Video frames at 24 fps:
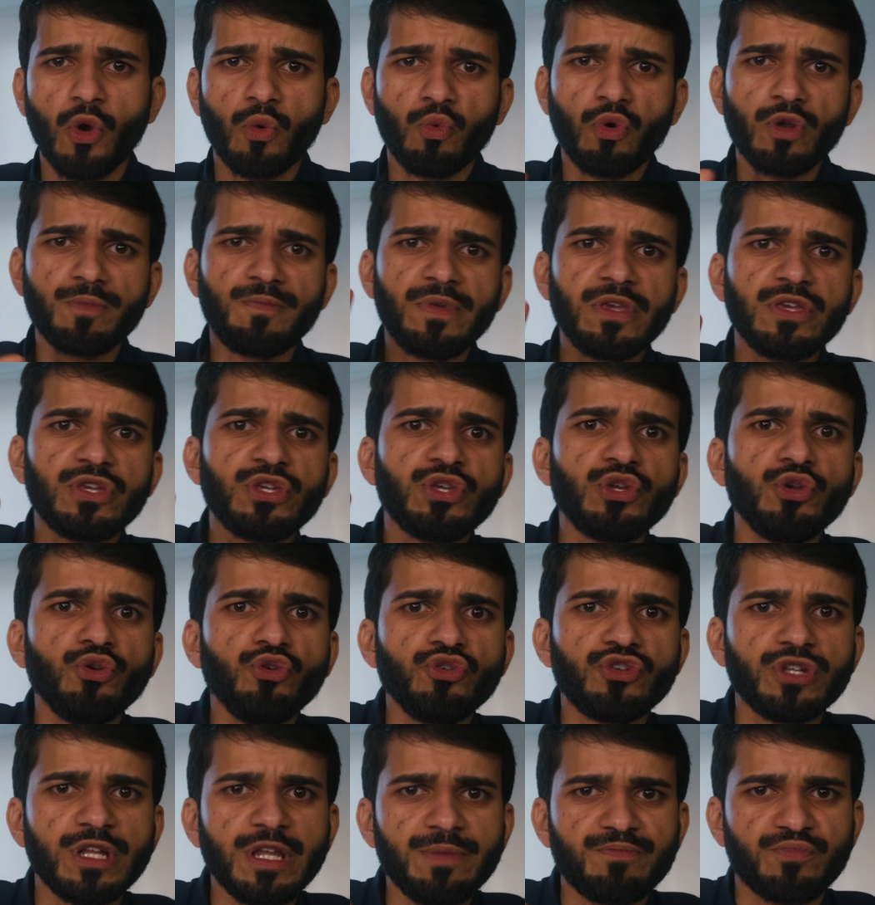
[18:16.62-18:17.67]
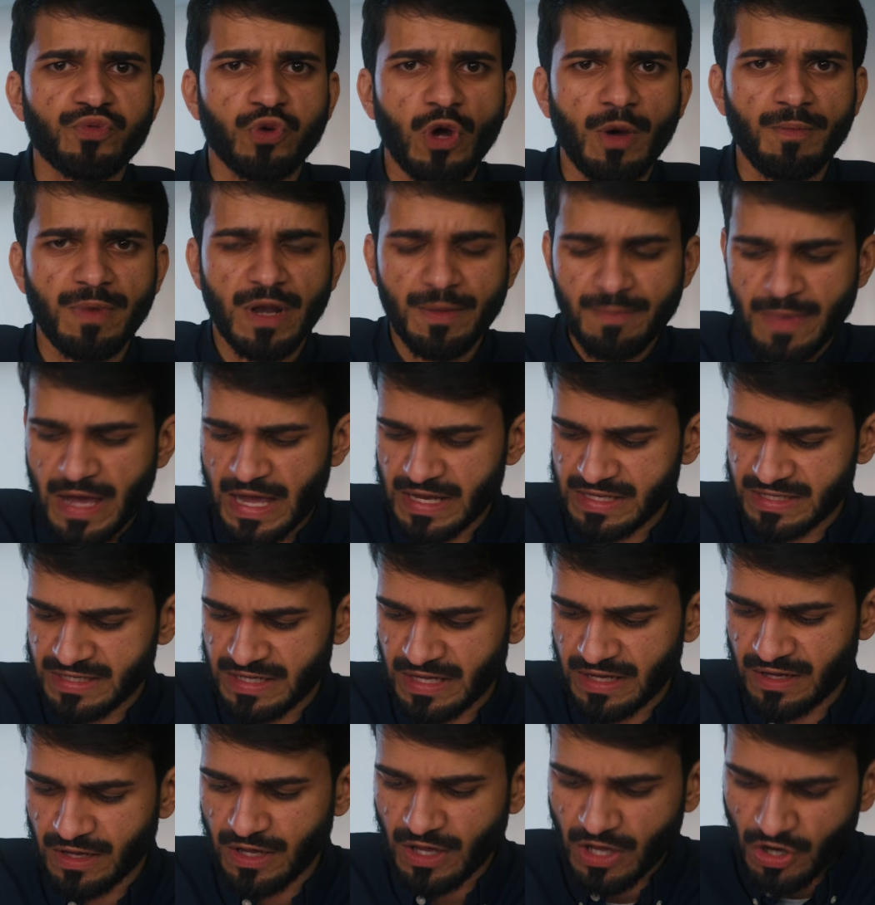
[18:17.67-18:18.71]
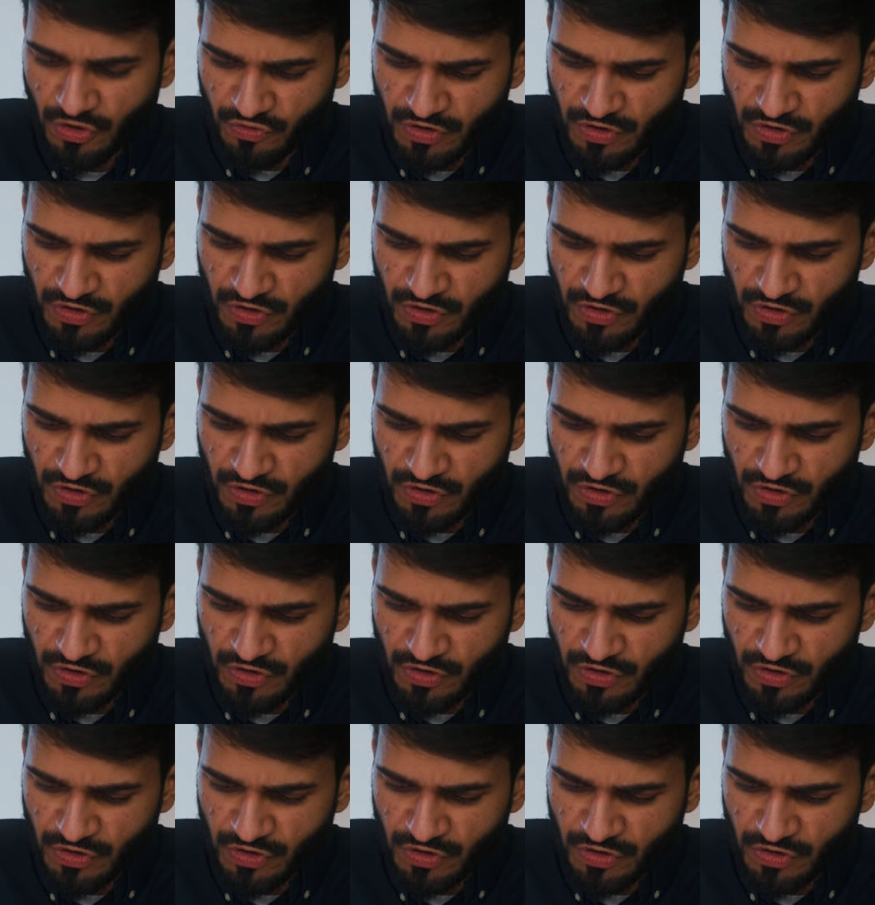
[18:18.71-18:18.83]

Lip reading: would be hugely problematic.